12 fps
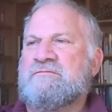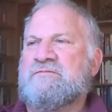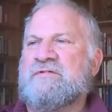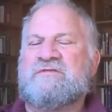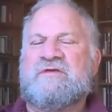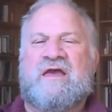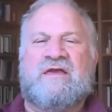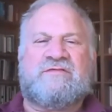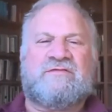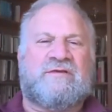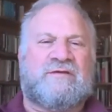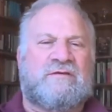
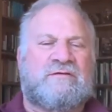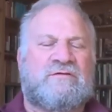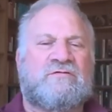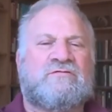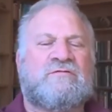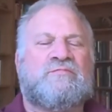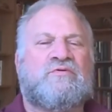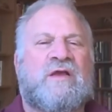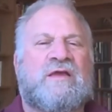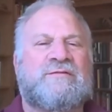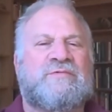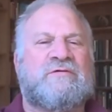Fantastic. You should
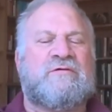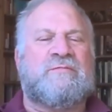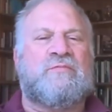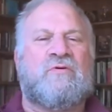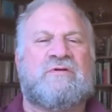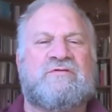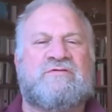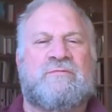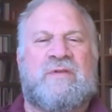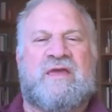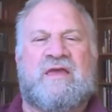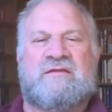pray to be reborn as a
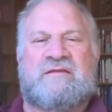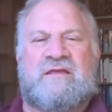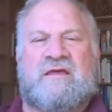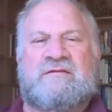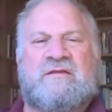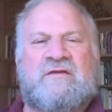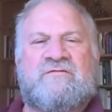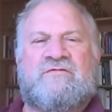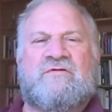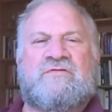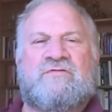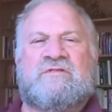man and get
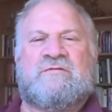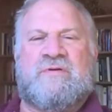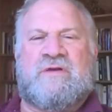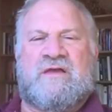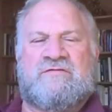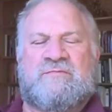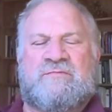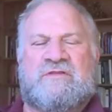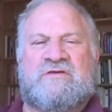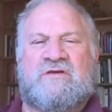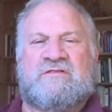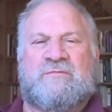further on the path,
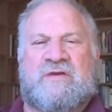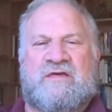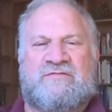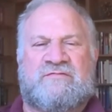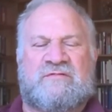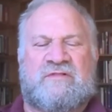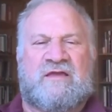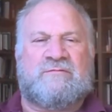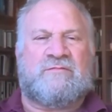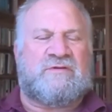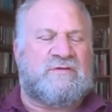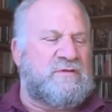speedy on the path of
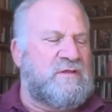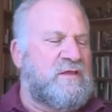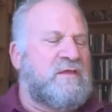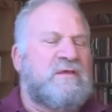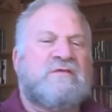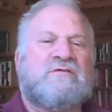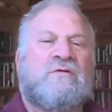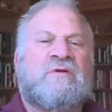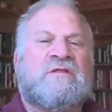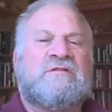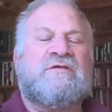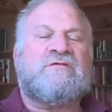enlightenment." So
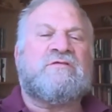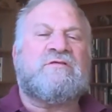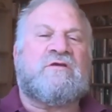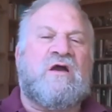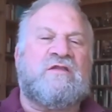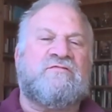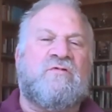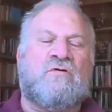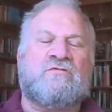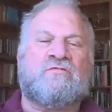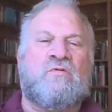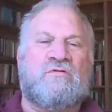this is the kind of
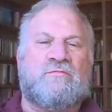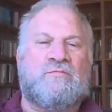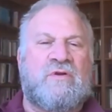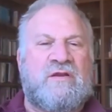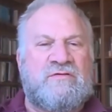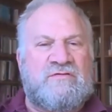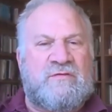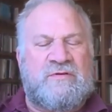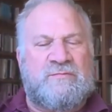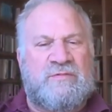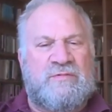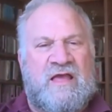old world prayers that
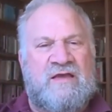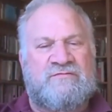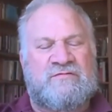people have.